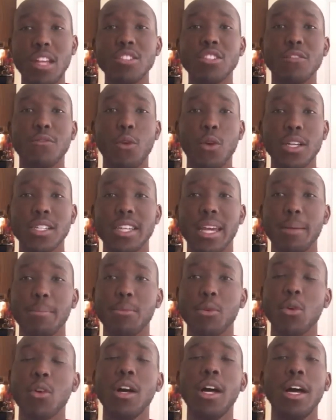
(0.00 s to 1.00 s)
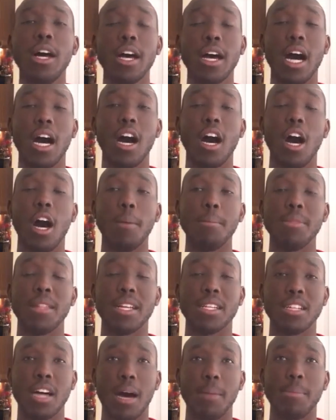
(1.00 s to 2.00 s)
So for example,
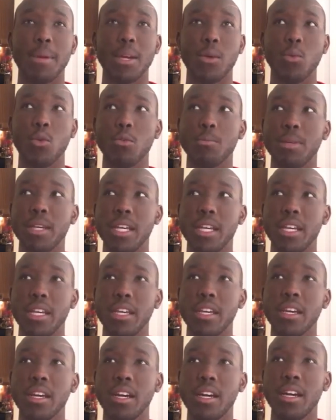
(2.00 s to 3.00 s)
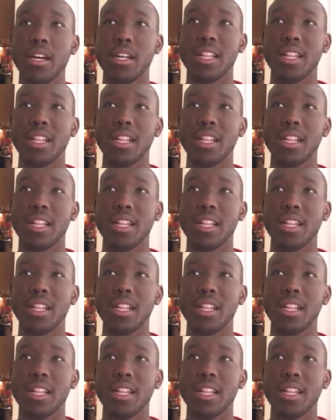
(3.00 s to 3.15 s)
the topic will be,